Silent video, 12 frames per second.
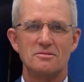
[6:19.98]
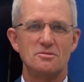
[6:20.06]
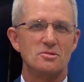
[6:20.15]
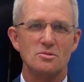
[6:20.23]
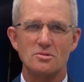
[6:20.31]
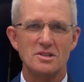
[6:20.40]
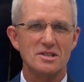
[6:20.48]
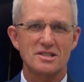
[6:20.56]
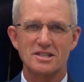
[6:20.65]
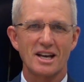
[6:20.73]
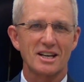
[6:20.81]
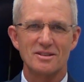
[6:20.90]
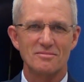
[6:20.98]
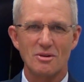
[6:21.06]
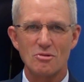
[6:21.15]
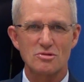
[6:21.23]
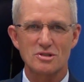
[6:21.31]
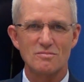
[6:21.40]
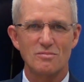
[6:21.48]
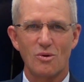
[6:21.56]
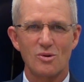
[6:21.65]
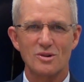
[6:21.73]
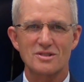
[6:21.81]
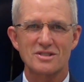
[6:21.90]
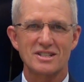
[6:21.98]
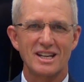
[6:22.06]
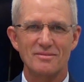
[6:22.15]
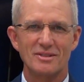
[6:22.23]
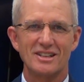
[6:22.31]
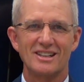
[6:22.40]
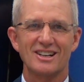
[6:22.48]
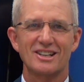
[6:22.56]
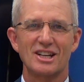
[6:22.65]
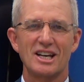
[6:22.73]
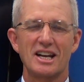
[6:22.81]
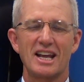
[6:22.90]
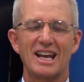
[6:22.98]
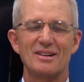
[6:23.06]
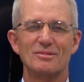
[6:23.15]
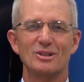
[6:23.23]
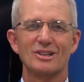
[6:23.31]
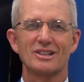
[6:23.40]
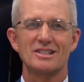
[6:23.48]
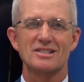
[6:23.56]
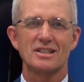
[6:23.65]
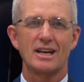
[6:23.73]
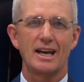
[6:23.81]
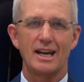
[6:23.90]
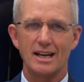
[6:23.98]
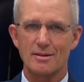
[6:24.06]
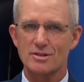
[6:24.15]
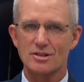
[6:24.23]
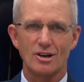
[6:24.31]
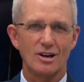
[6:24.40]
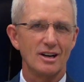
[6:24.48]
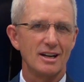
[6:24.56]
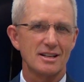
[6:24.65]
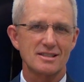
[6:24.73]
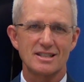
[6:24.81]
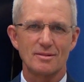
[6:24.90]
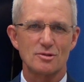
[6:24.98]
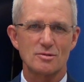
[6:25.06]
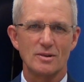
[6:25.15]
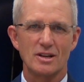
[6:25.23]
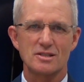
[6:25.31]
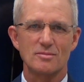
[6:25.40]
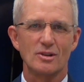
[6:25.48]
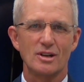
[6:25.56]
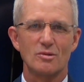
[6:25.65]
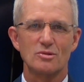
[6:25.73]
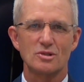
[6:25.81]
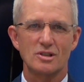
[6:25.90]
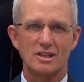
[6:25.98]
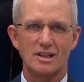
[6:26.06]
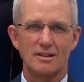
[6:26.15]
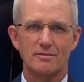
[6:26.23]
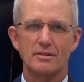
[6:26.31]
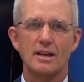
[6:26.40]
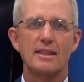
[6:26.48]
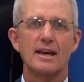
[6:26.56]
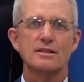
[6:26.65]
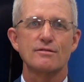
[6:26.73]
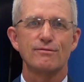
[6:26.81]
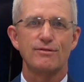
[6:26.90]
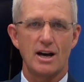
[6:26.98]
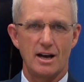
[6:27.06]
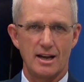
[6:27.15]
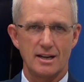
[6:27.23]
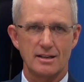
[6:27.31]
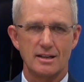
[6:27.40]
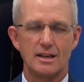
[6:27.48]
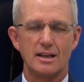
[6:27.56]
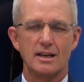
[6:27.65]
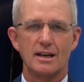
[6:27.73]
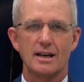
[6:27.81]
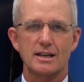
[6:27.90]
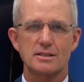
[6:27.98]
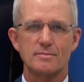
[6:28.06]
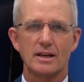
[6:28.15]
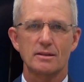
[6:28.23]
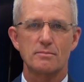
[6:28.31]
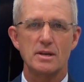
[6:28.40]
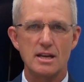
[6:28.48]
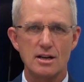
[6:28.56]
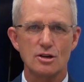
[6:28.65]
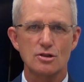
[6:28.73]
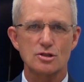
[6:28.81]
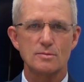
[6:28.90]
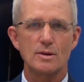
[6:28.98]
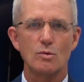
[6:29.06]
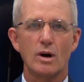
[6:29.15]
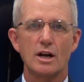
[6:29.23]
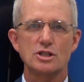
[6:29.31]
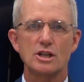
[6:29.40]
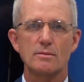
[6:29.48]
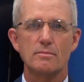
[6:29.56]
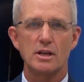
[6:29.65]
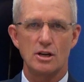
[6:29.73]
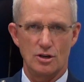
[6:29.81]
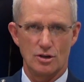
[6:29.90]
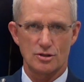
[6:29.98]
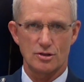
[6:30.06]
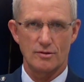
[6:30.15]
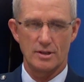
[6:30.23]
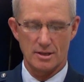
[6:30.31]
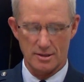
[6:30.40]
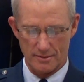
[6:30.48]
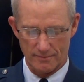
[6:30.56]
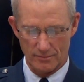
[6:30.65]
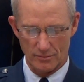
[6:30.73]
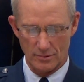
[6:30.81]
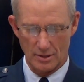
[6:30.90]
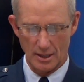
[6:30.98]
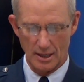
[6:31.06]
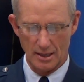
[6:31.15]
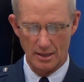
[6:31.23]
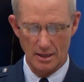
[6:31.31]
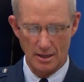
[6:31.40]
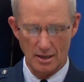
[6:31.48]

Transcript: do the second most important statement in our cadet handbook and say, hey, I'm sorry, I accept responsibility, I won't do it again. And that's fine. I expect peers to be watching peers on this. Okay?